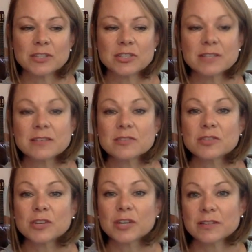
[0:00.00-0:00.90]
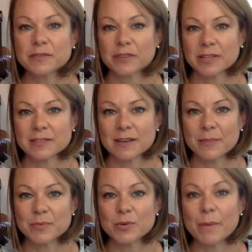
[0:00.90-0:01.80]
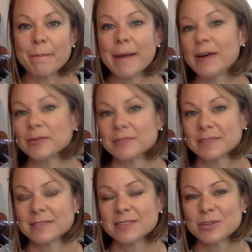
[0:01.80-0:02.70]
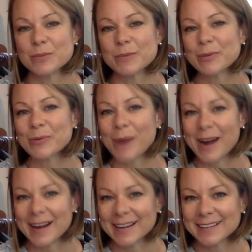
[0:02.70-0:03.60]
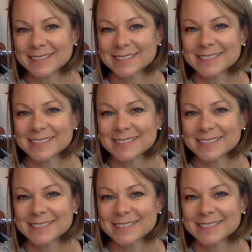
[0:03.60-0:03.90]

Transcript: Jesus took his friends up to a mountain. Do you remember why?